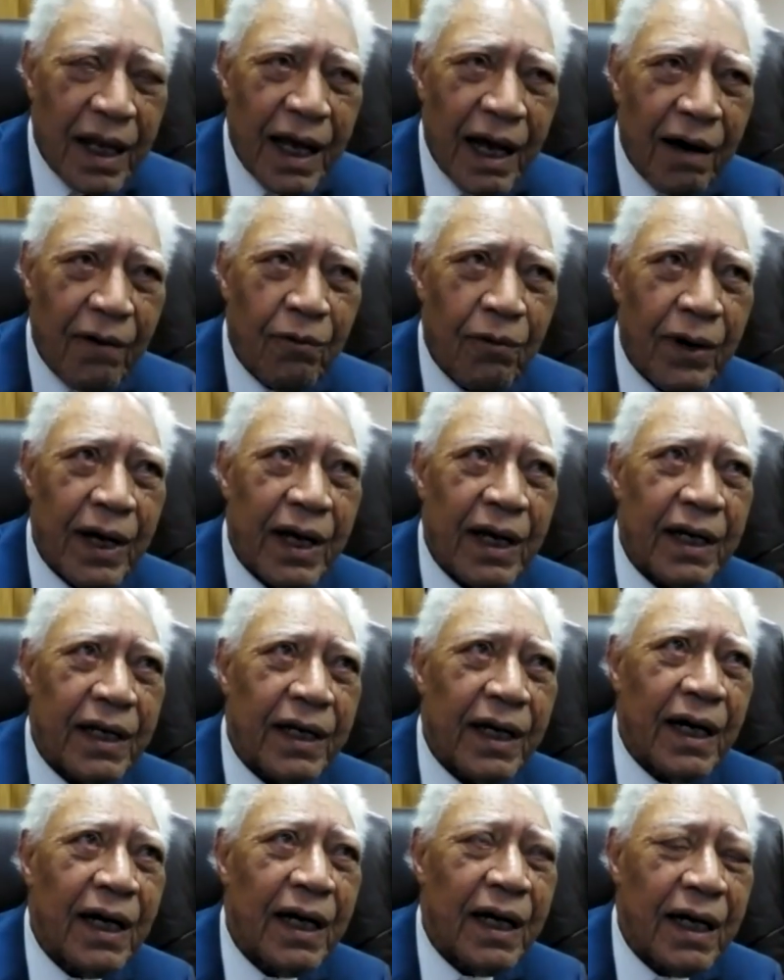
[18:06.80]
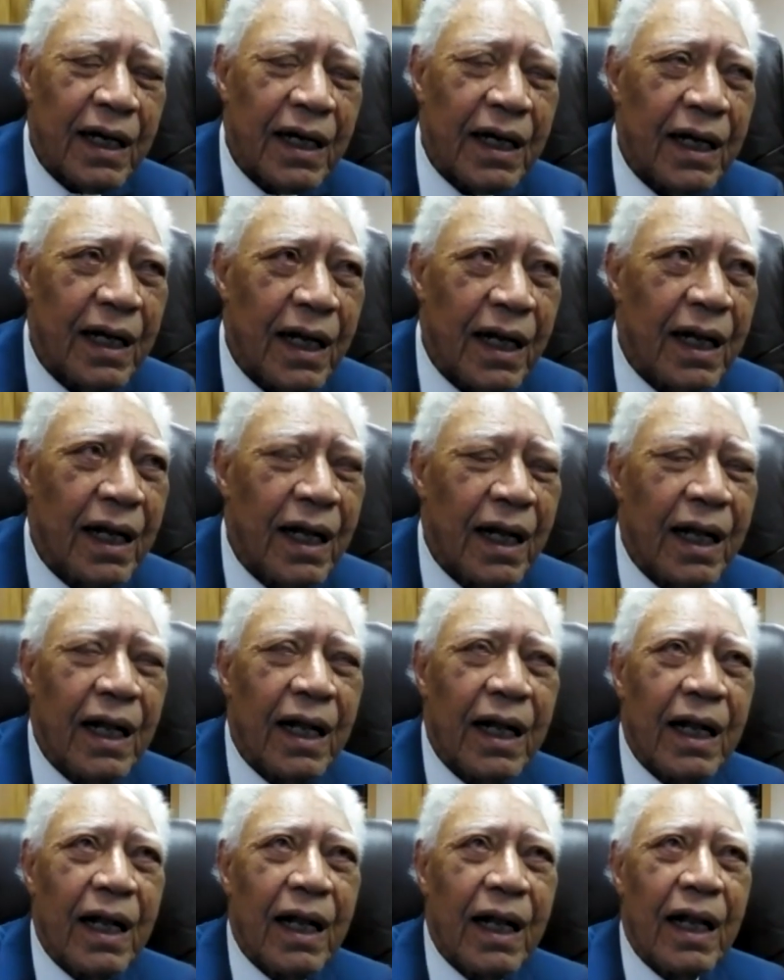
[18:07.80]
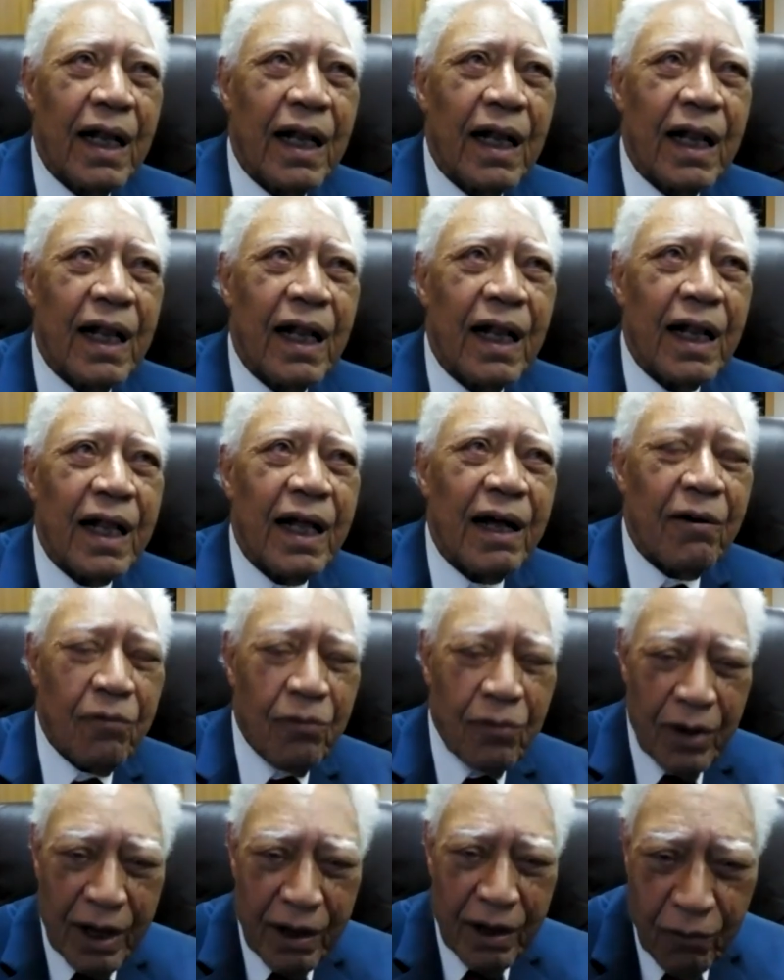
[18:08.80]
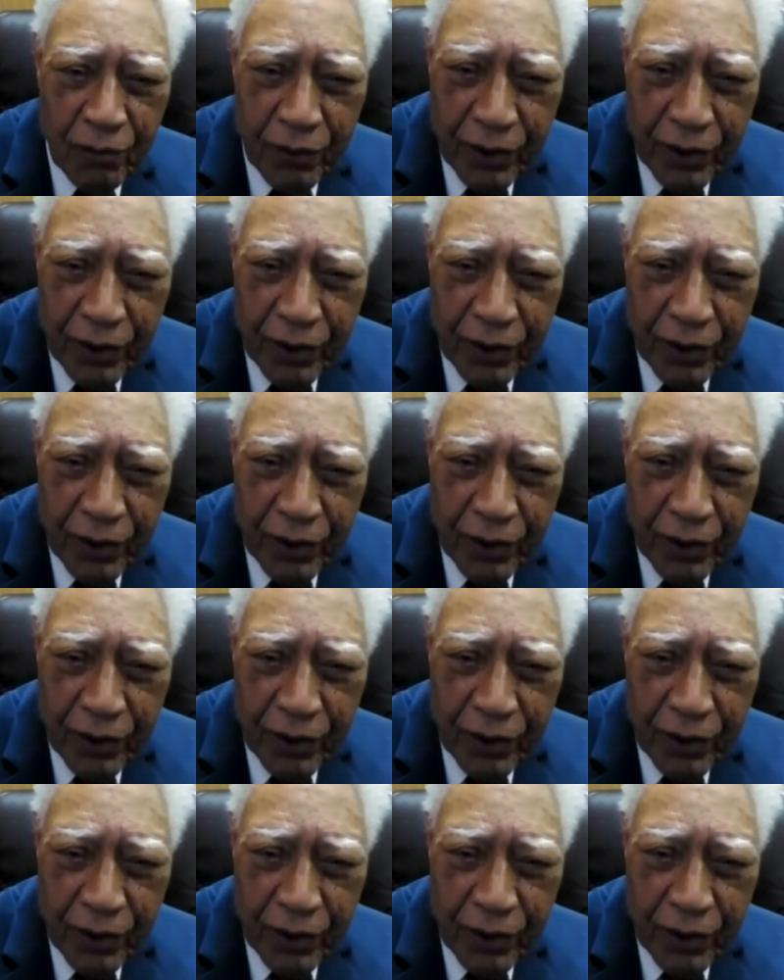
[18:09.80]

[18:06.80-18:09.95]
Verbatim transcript: I went. Uh, I, I,